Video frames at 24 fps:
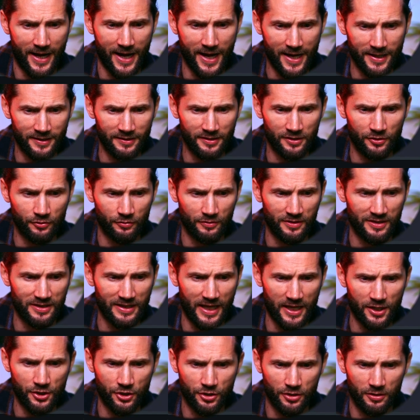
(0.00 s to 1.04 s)
and
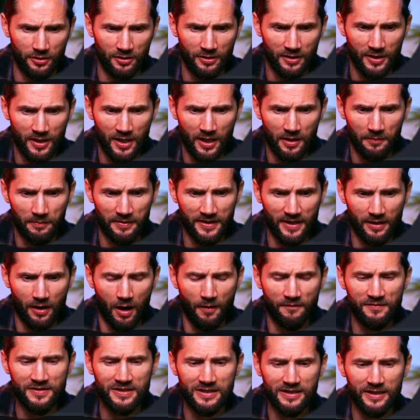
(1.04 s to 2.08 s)
translation, but then
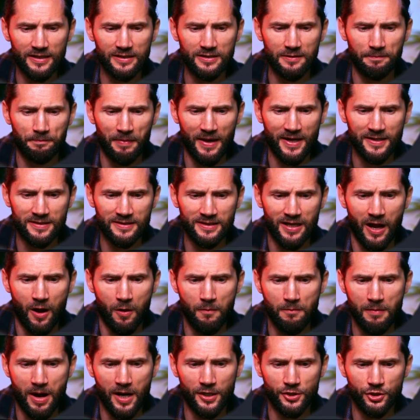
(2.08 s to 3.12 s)
obviously it depends how
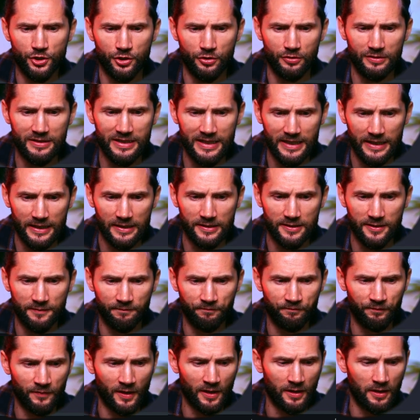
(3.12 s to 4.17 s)
much you need.
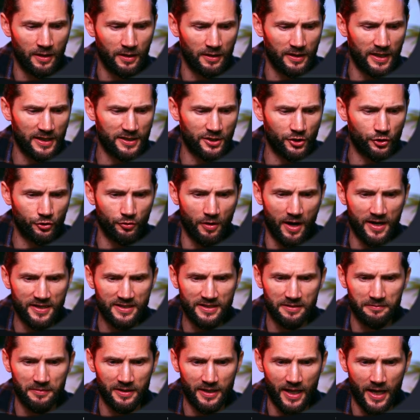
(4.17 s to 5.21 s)
Let's try
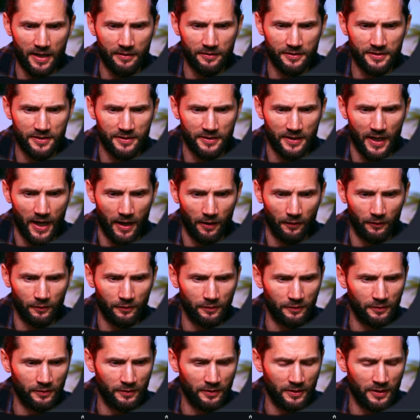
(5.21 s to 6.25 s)
similarity now
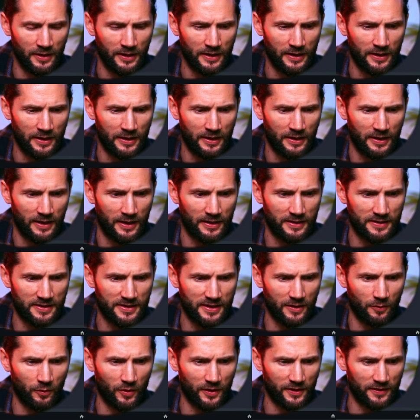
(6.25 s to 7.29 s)
and
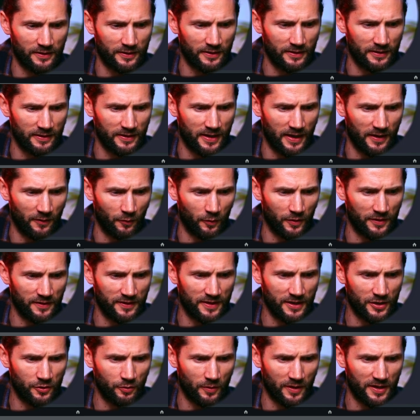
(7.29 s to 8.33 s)
see what
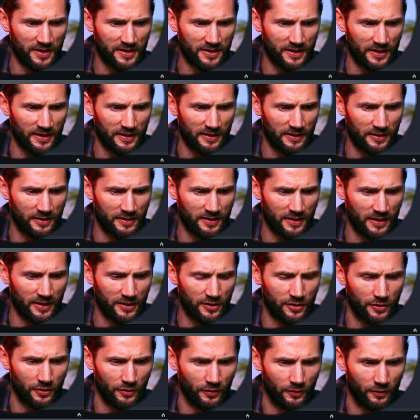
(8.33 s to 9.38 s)
this one is gonna
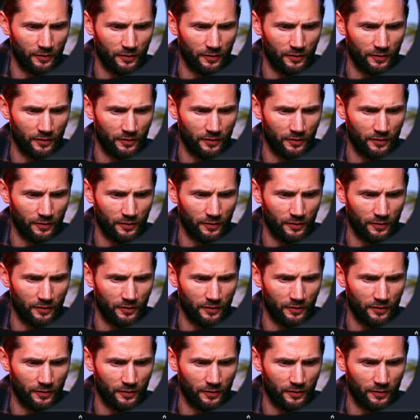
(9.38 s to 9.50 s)
do.